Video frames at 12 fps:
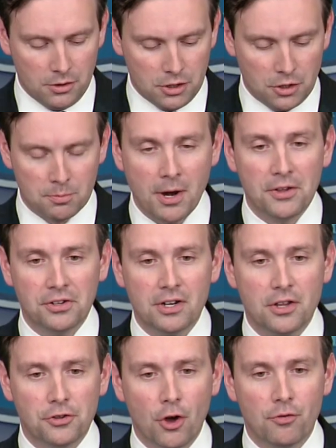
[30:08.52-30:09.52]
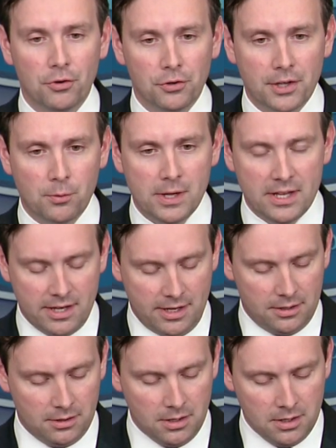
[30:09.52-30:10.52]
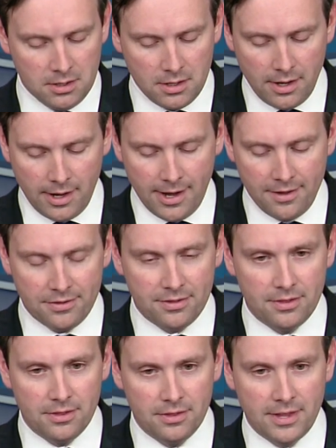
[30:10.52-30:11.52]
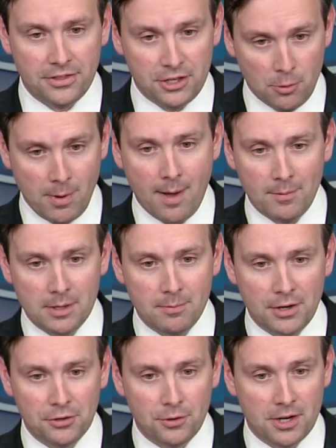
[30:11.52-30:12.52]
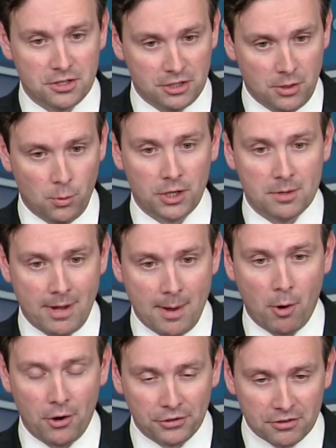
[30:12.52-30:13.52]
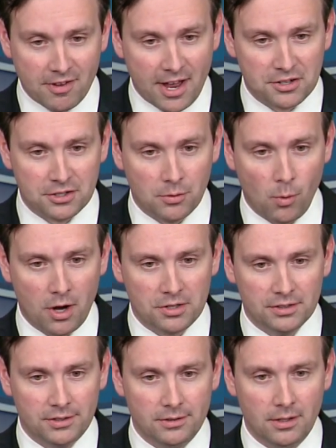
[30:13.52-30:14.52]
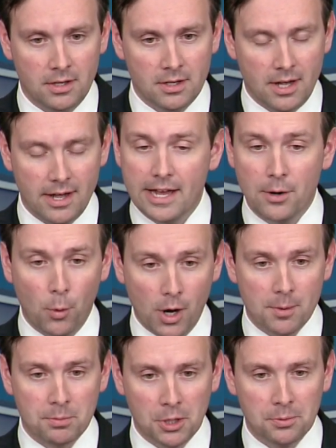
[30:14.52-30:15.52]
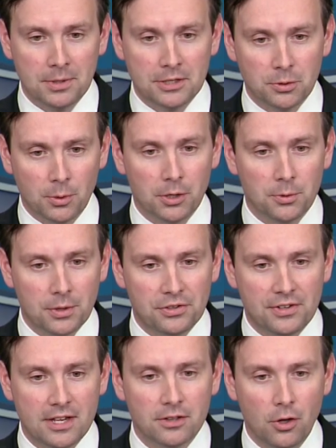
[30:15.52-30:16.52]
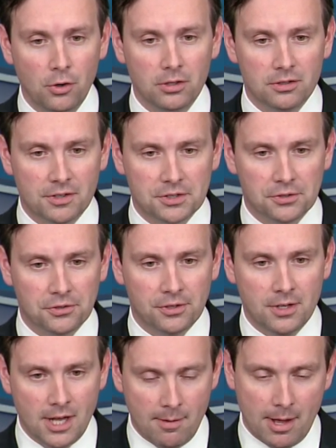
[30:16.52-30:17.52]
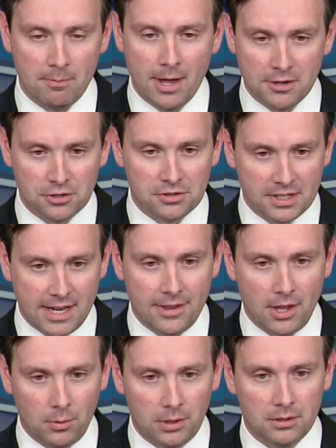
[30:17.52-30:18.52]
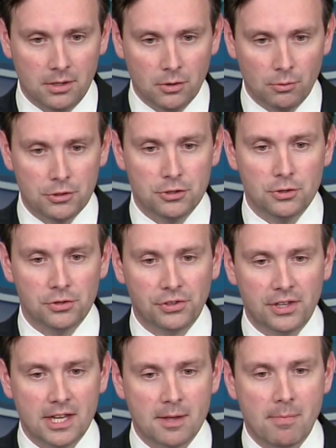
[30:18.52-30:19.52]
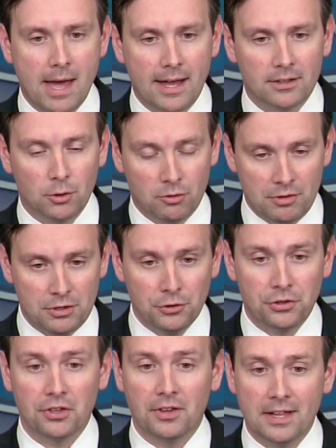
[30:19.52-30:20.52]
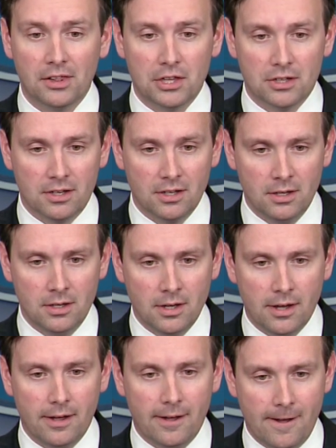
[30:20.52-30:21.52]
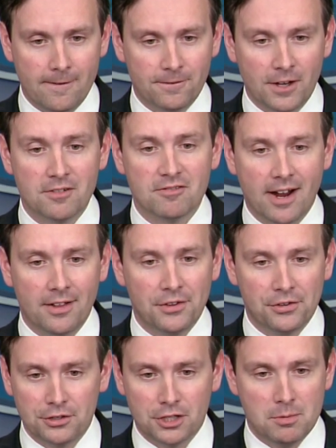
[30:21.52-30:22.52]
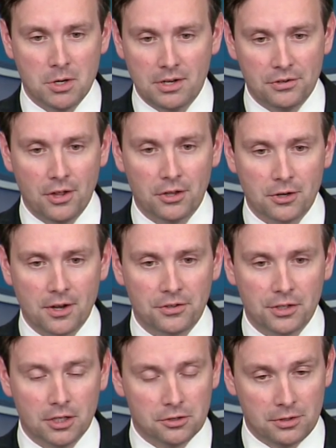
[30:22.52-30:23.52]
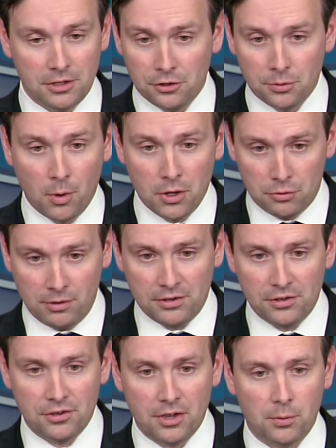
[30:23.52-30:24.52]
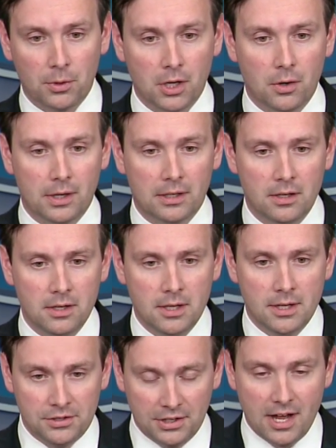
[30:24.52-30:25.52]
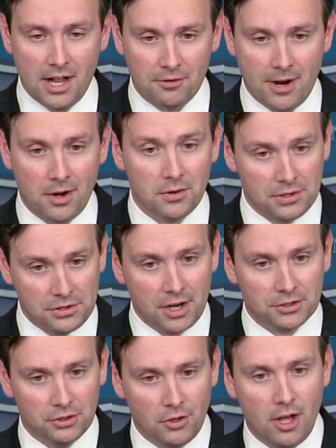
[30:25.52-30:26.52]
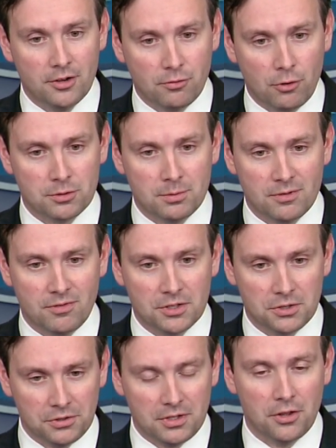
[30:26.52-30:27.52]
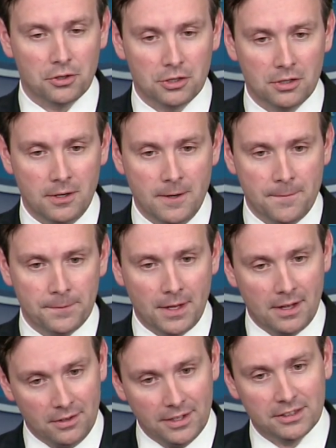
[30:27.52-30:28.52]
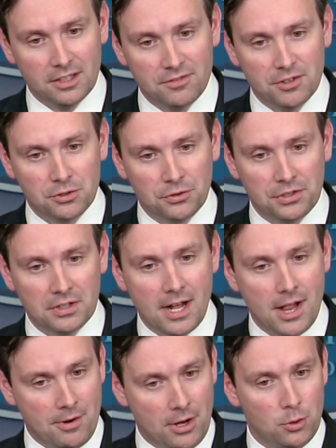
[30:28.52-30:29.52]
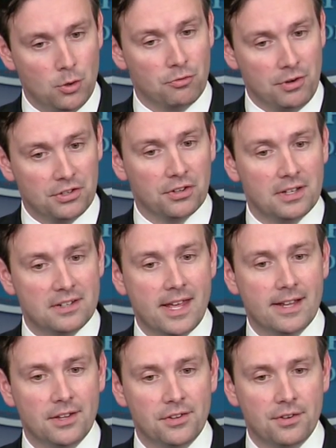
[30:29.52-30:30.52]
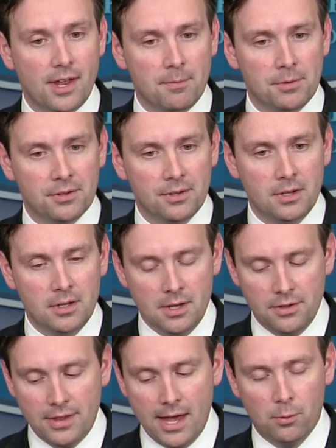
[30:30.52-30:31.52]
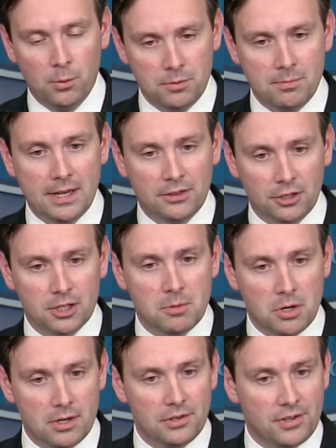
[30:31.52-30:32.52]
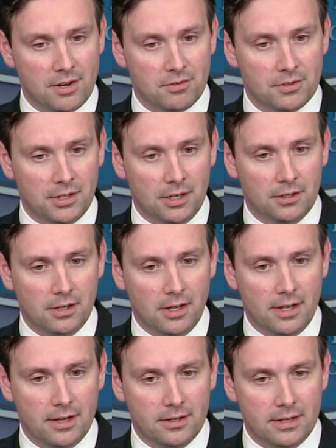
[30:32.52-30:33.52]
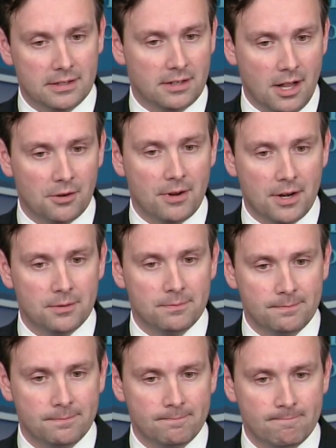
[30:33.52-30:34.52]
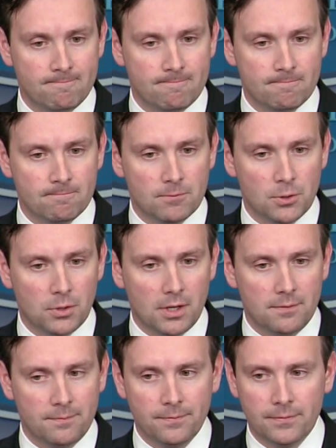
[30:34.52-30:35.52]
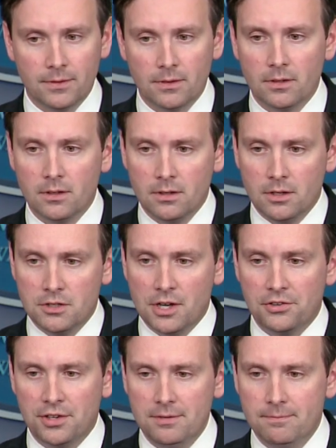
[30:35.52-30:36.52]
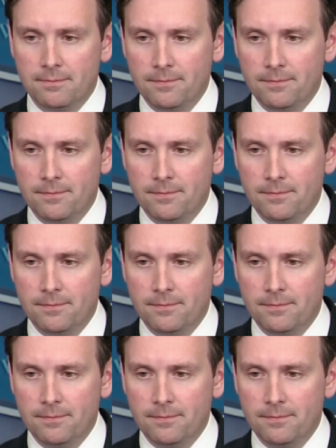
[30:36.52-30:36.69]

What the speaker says: you know, the president is hopeful that we can that the Obama administration can work in bipartisan fashion in Washington, and where appropriate to work with state and local officials about measures, again, that would reduce the impact or reduce the likelihood of gun violence in communities all across the country. This is one of the reasons that we're going to Colorado to talk to law enforcement officials and other elected officials in Colorado who have recently taken steps that would make their community safer there in Colorado. Okay? Yes. JC?